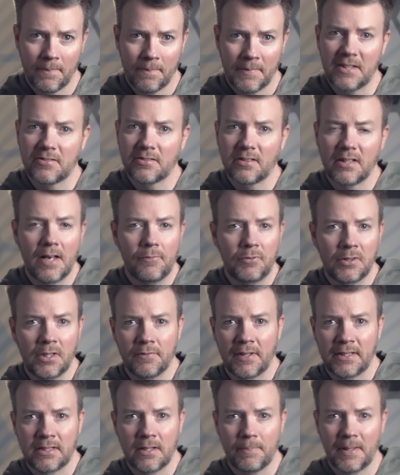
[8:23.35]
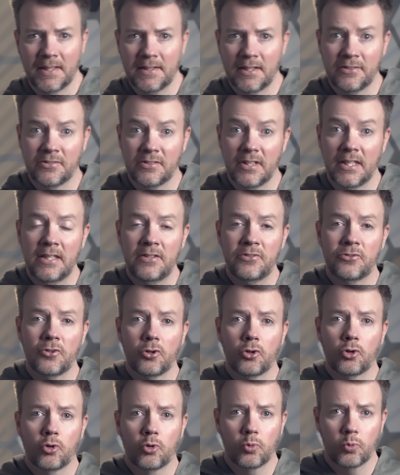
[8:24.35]
This level of independence is
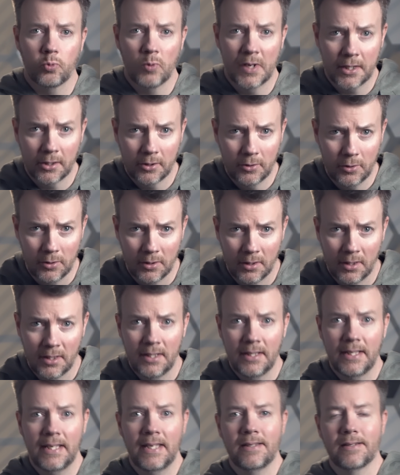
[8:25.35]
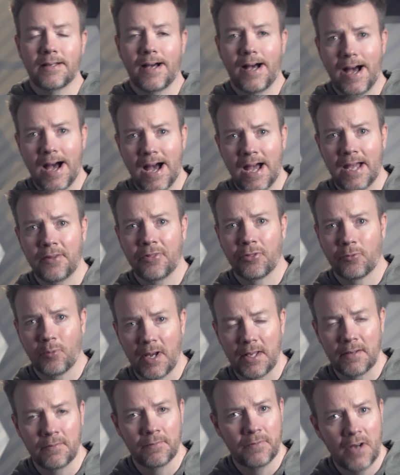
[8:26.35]
critical in high
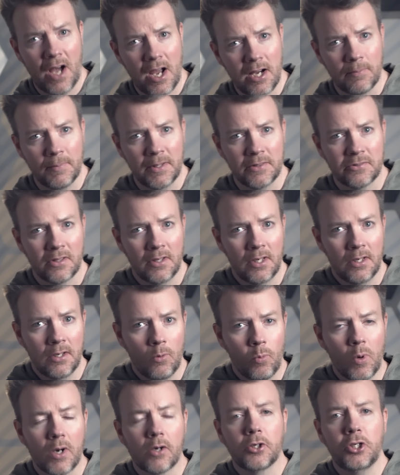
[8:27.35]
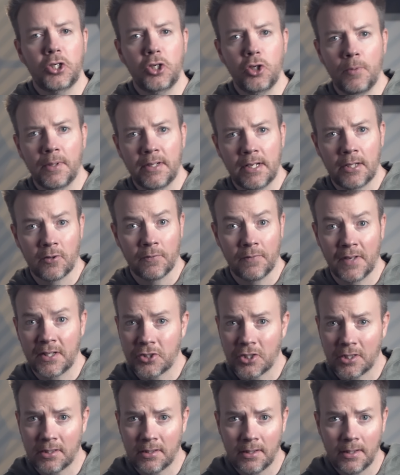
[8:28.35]
threat environments where human
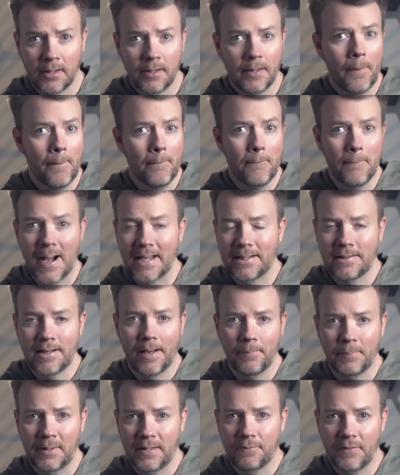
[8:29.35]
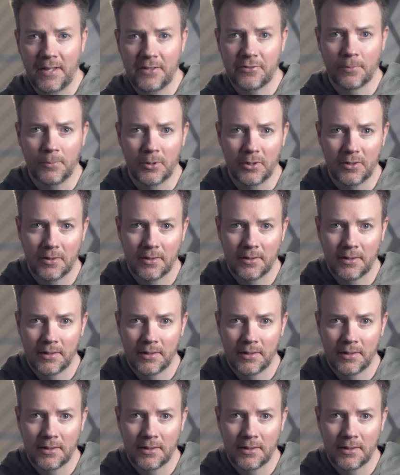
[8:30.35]
intervention might not be feasible.